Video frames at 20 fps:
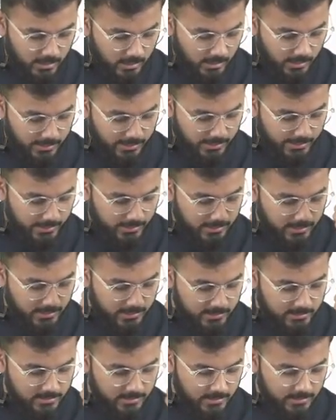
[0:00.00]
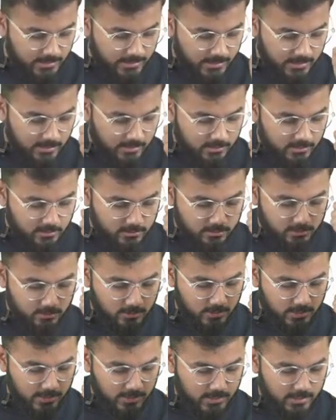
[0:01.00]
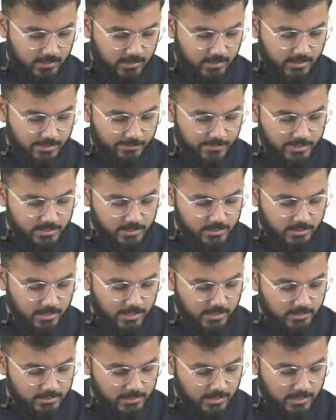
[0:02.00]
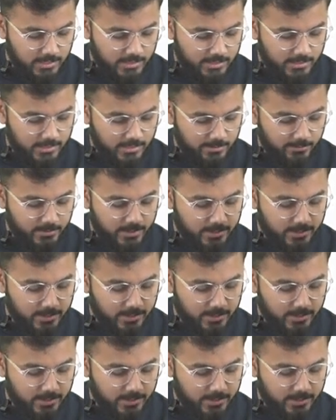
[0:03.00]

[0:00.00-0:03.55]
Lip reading: I need a green signal so that I'll start it.